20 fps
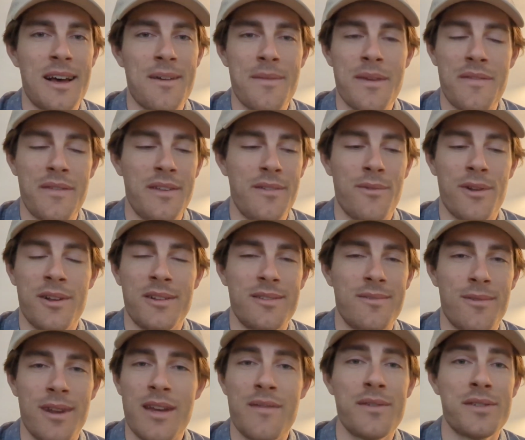If you want
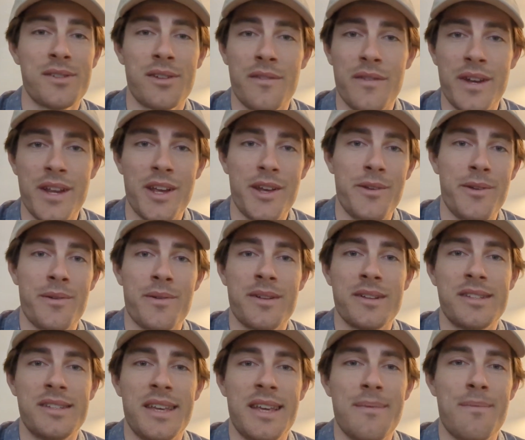whatever sort of video you want
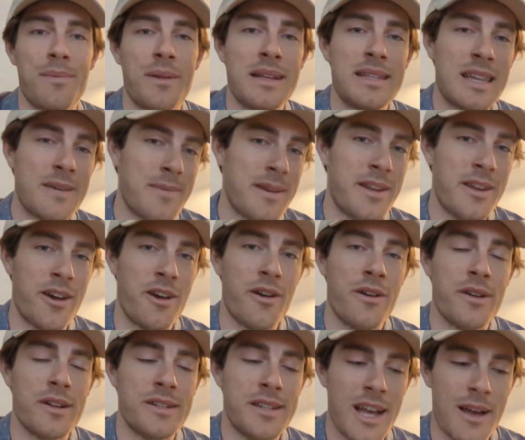to see, please let me
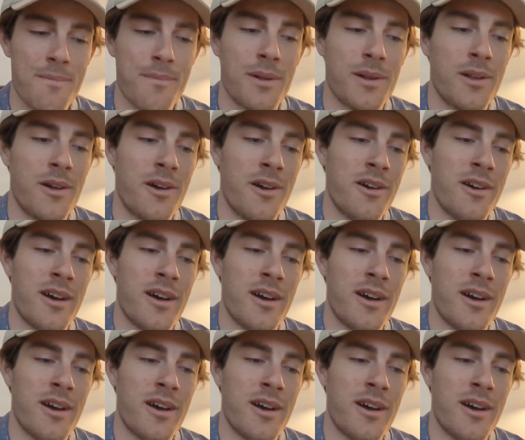know down below.